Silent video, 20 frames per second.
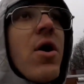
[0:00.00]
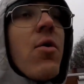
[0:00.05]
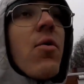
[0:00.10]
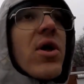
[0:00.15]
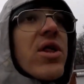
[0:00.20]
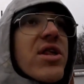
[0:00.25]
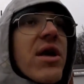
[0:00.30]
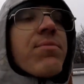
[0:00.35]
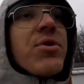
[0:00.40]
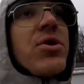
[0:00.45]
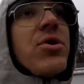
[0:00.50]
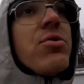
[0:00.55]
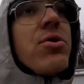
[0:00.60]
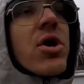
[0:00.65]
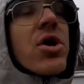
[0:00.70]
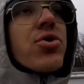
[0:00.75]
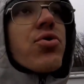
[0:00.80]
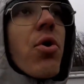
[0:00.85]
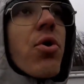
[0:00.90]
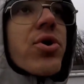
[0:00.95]
when it's up to you to
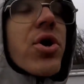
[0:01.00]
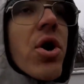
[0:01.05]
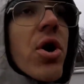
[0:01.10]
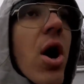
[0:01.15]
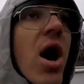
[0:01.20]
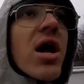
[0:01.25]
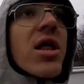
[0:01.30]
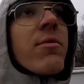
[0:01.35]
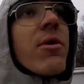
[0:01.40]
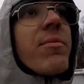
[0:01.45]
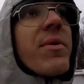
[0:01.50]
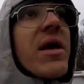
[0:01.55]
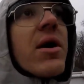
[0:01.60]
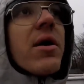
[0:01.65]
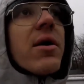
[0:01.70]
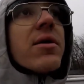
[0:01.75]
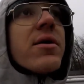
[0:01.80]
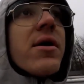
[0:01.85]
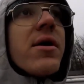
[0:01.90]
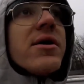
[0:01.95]
control your
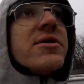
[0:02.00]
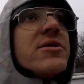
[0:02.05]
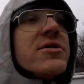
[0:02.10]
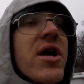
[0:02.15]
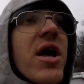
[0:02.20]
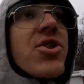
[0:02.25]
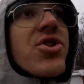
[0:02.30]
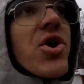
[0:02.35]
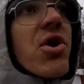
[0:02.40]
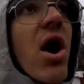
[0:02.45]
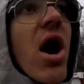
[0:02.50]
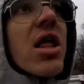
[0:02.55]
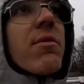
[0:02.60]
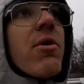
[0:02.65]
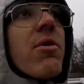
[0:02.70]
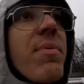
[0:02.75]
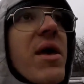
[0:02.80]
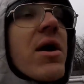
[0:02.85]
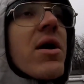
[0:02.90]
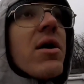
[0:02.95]
automobile. It's your
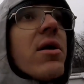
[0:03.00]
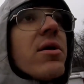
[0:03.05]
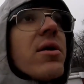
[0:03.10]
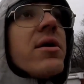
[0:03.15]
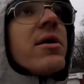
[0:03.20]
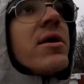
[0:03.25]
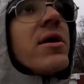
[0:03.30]
automobile.